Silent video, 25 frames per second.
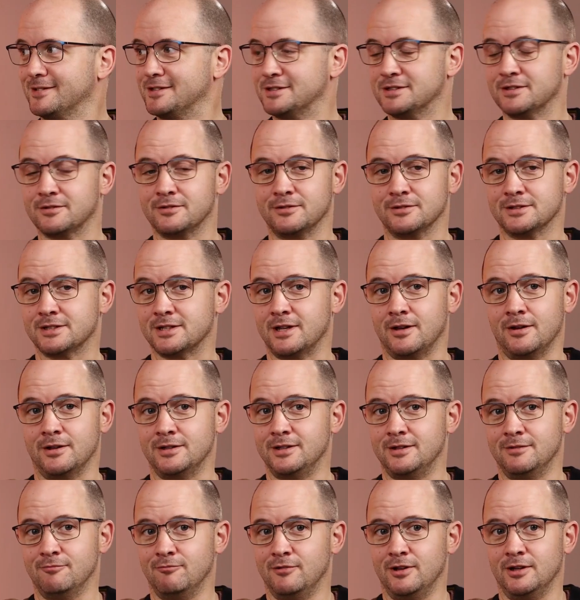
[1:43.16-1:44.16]
because I've got to say I
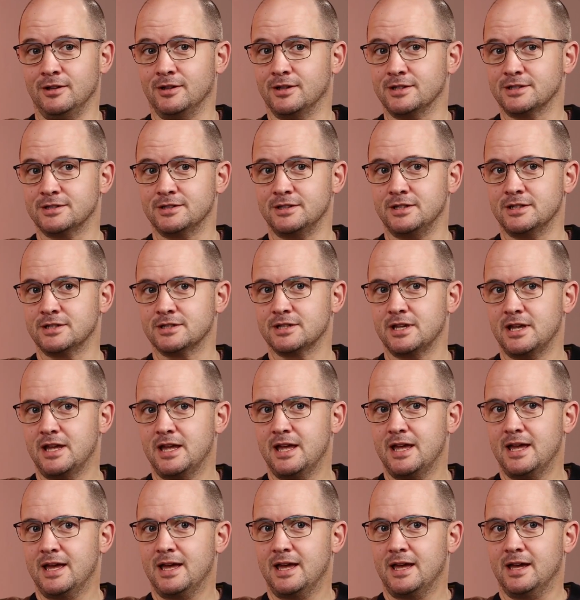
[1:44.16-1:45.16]
didn't realise this.
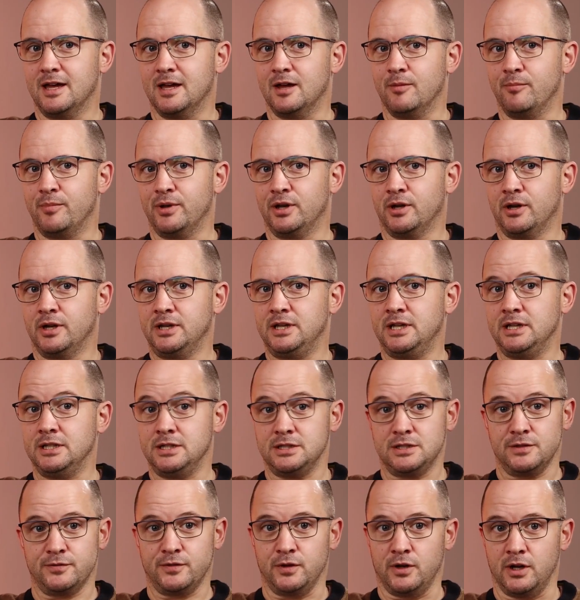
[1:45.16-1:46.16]
But I
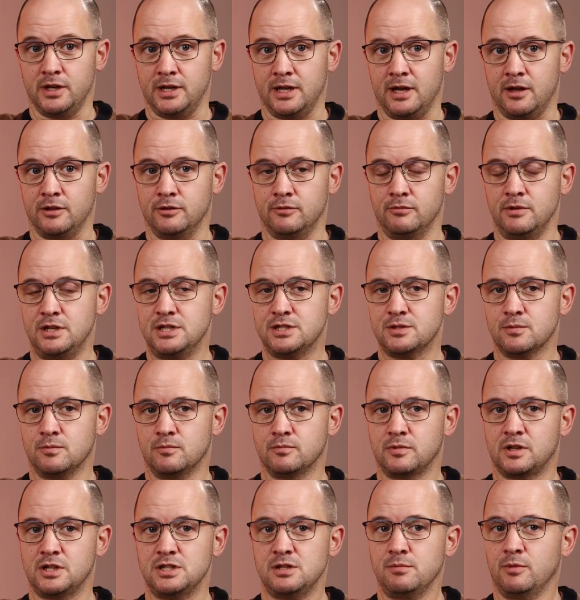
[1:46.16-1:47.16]
needed to find out, and the
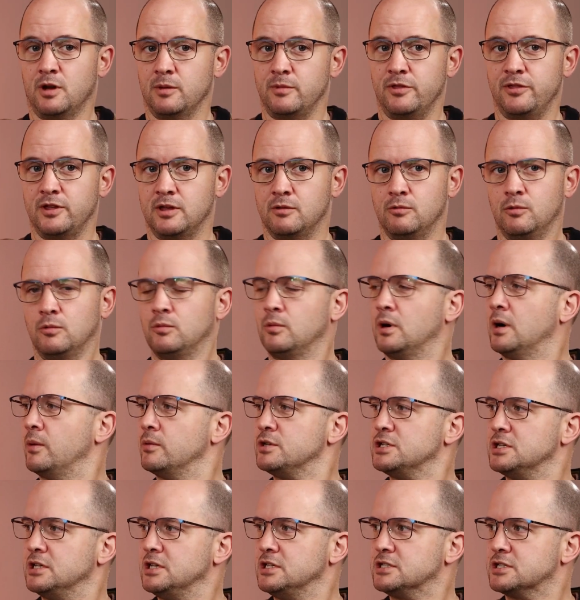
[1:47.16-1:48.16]
reason, because you might be thinking, well, why
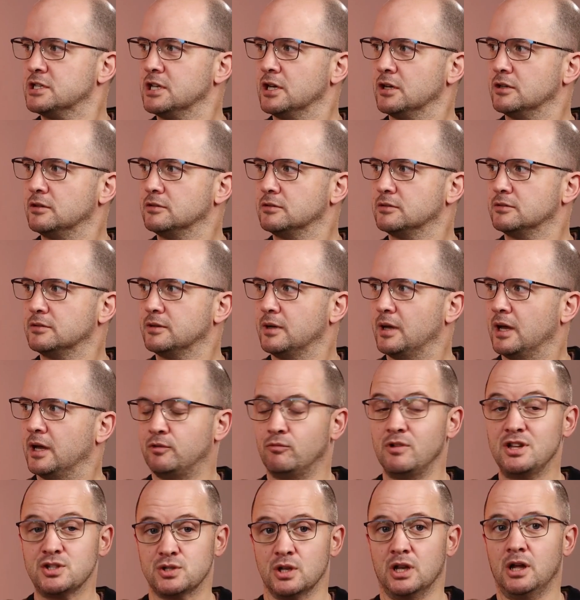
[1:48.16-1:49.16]
would you need to know?
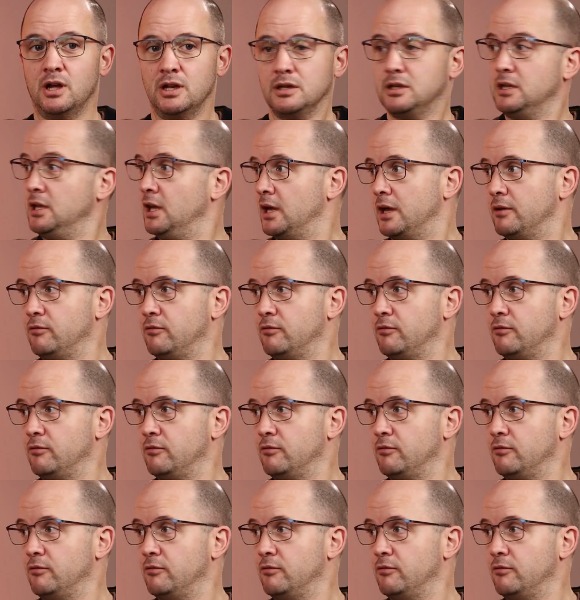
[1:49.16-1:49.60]
Why would you want